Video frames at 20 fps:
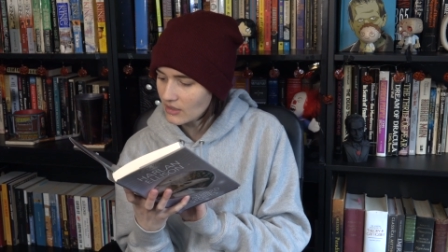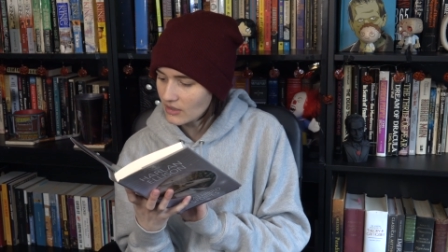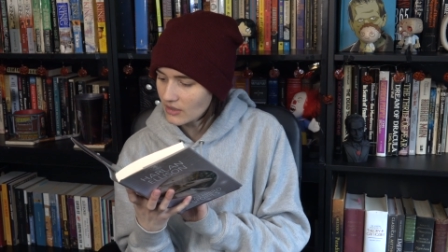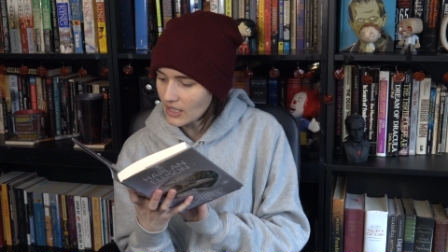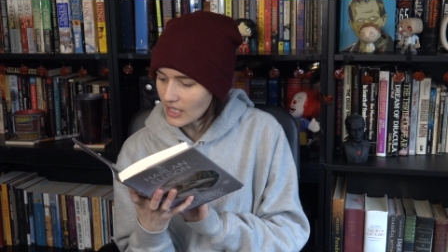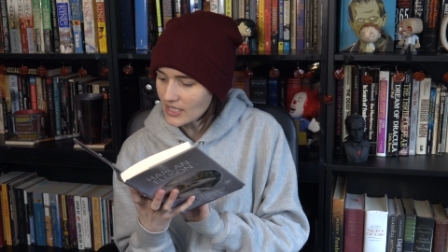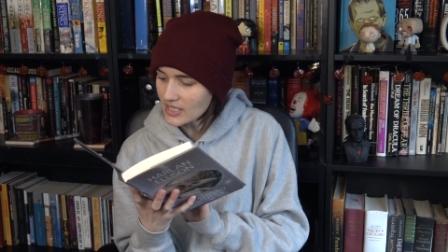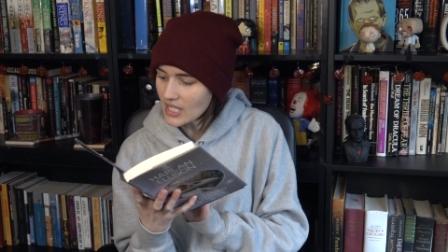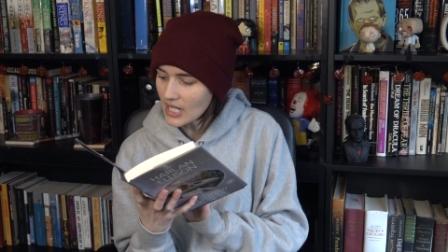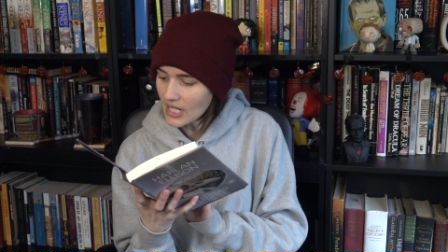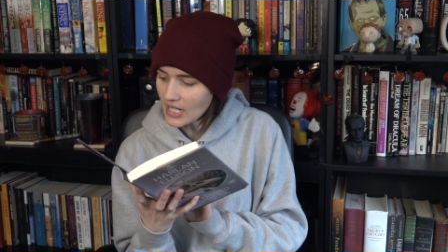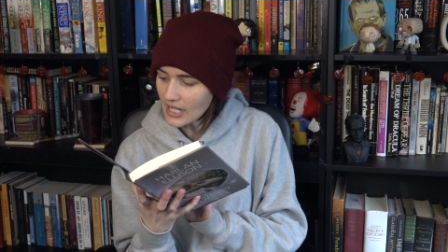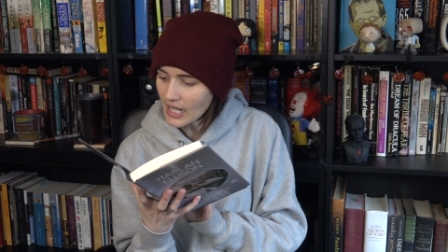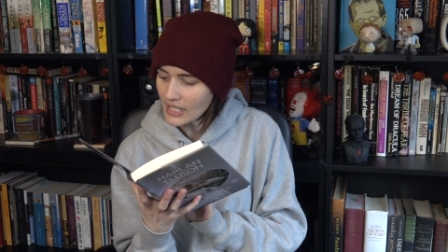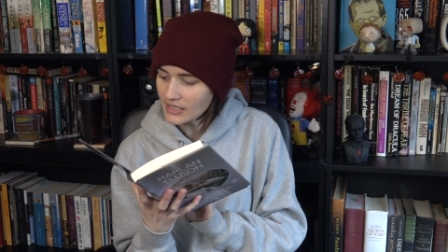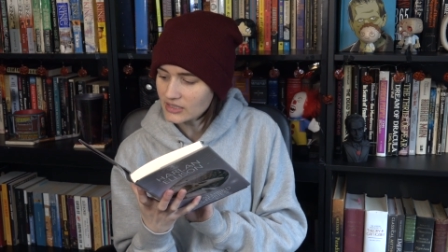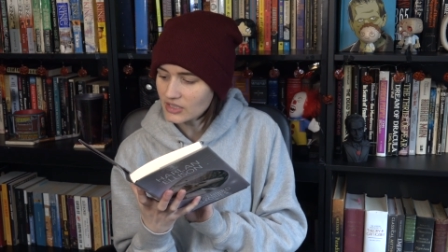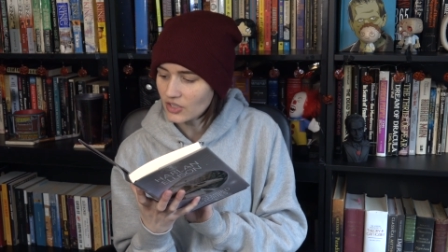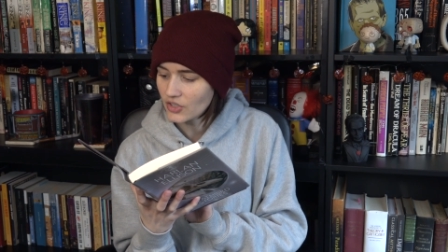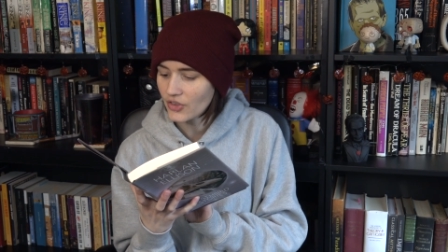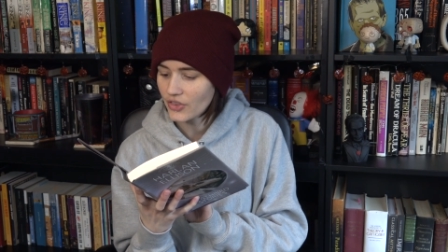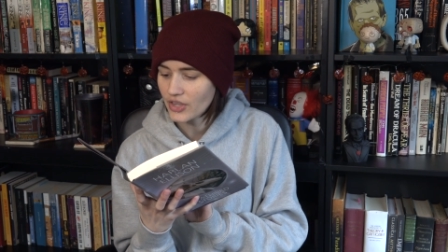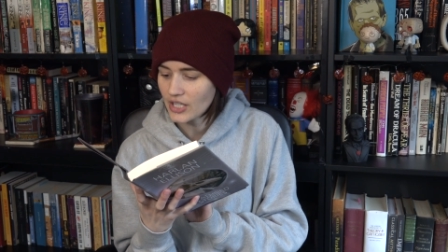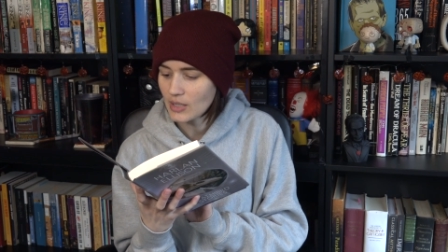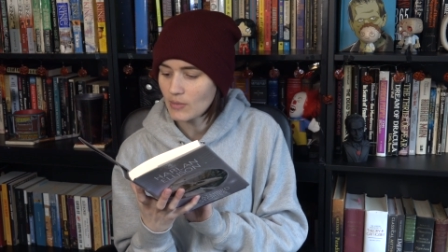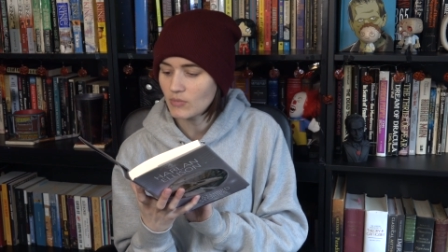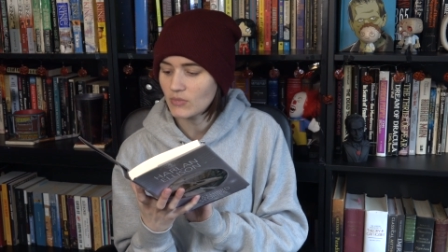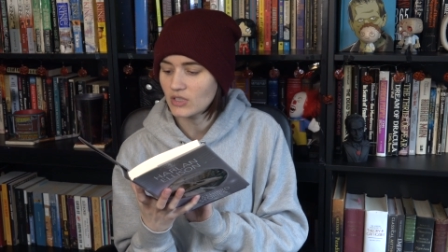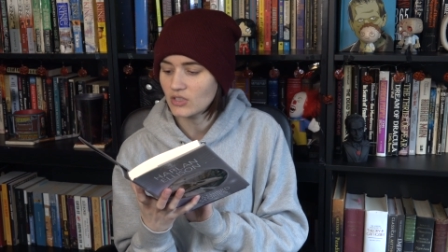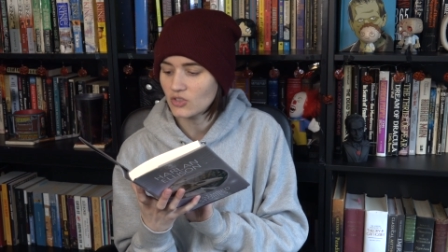that take as their
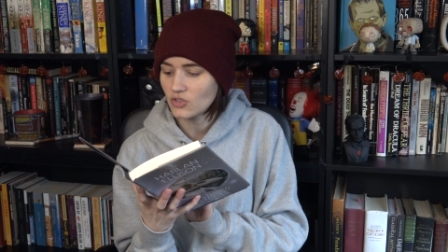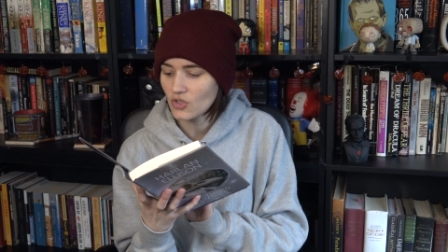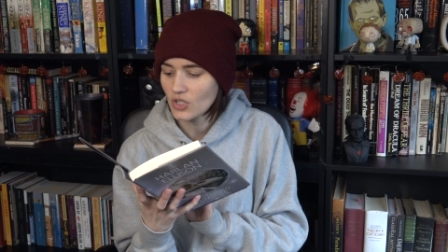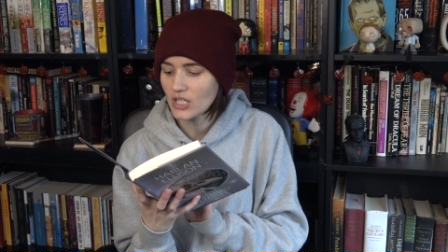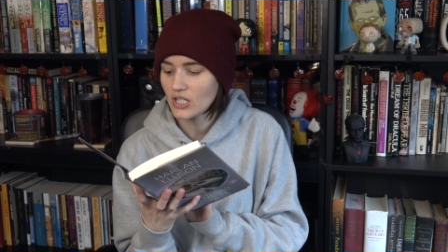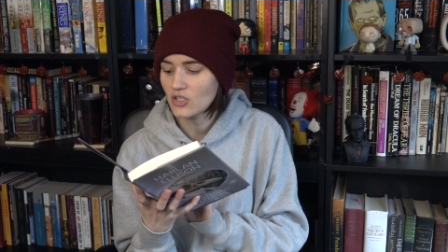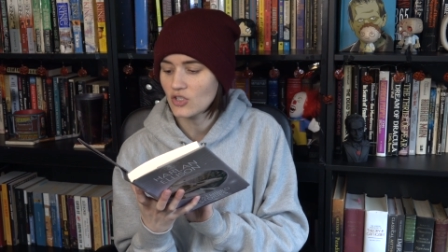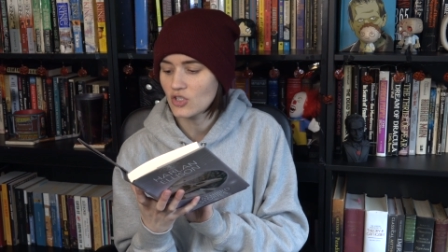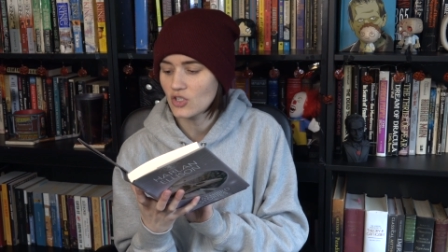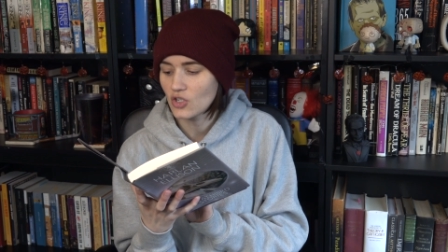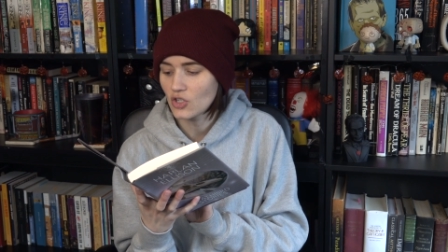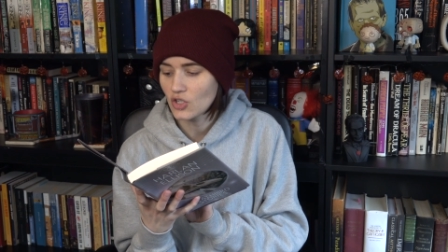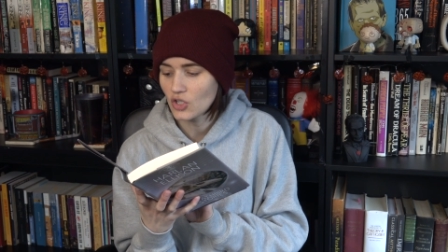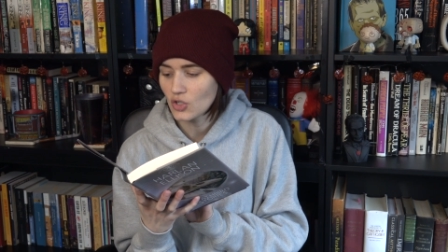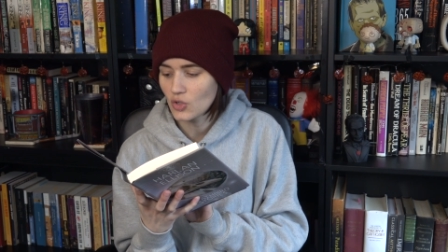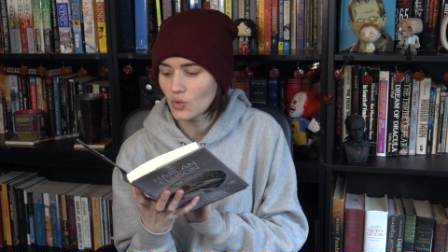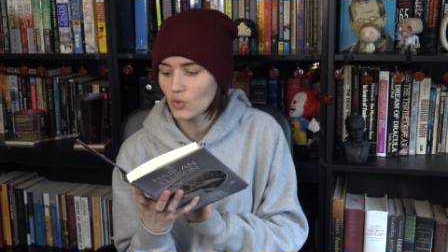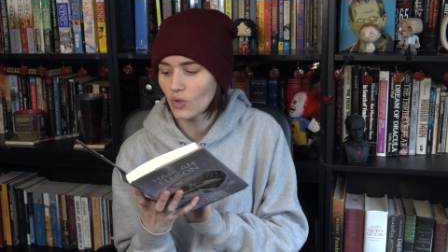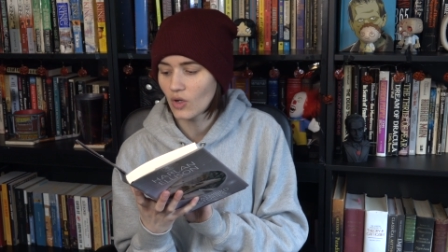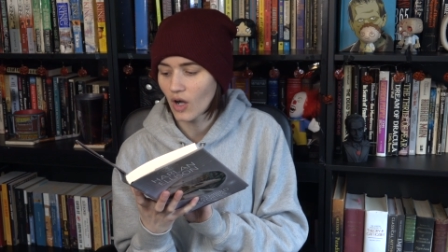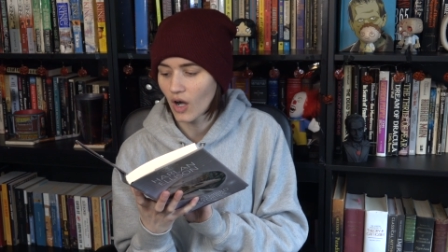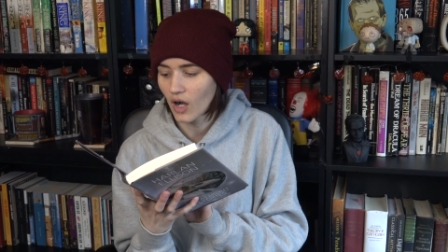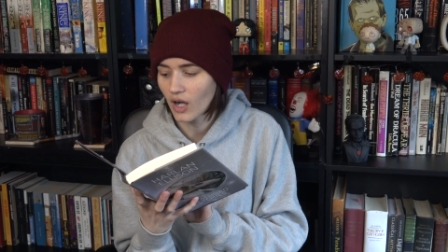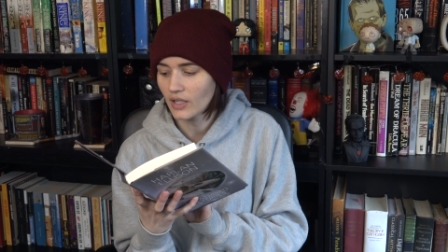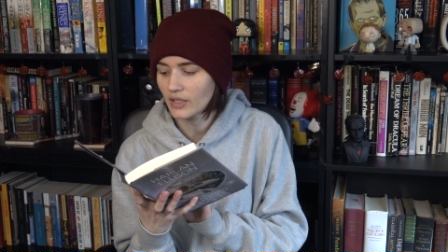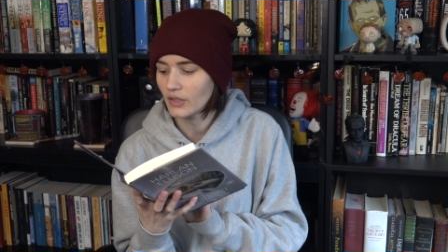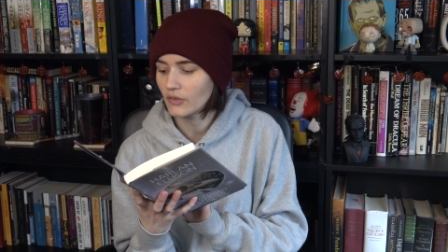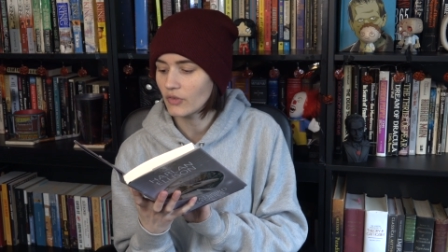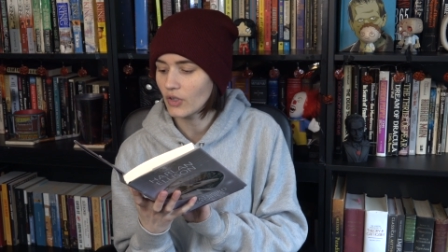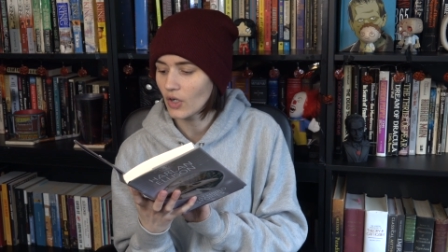theme the strange new
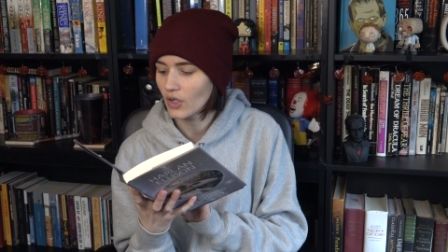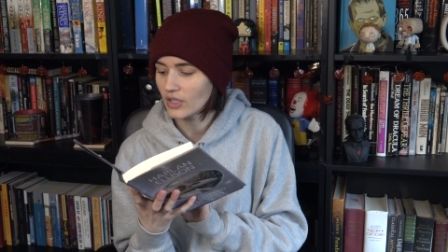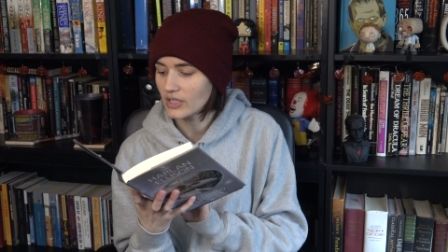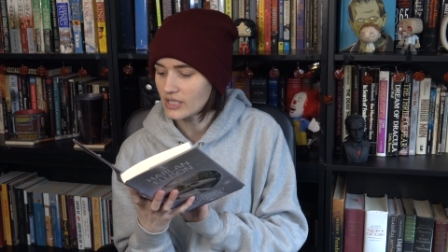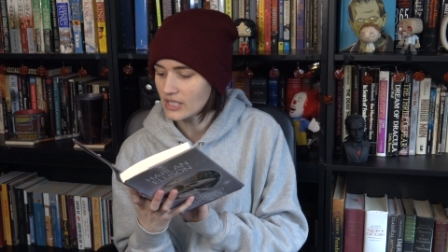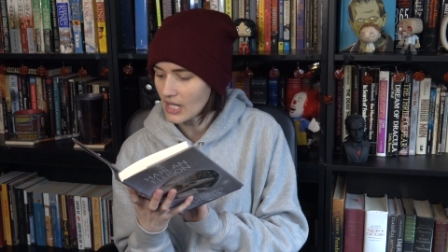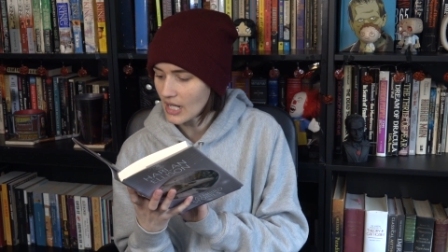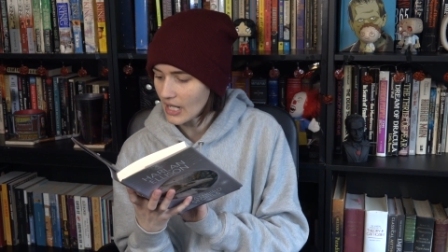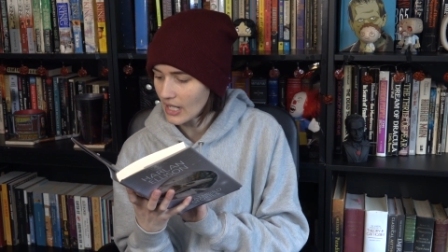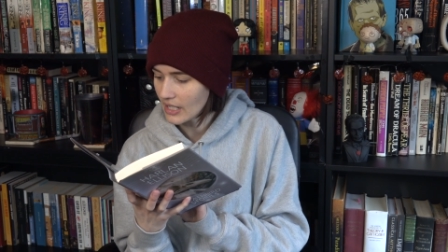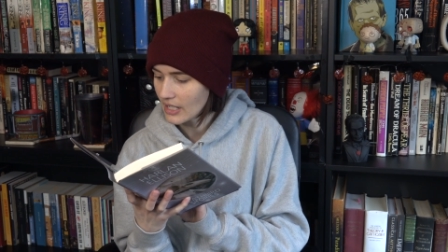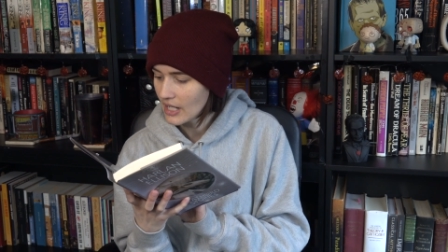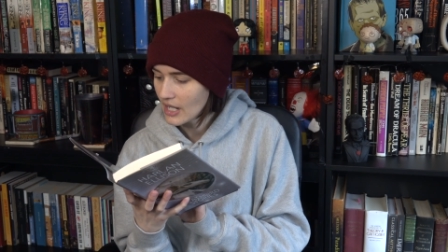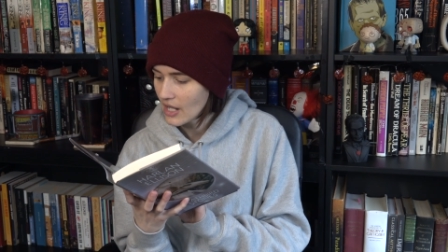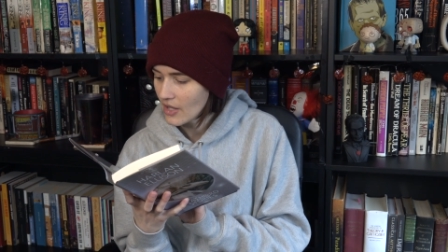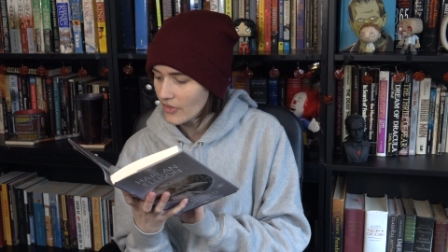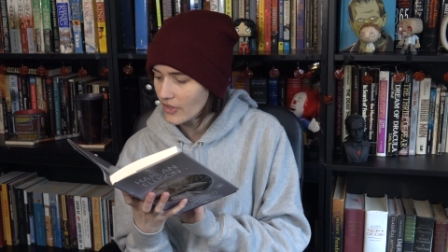god of our day,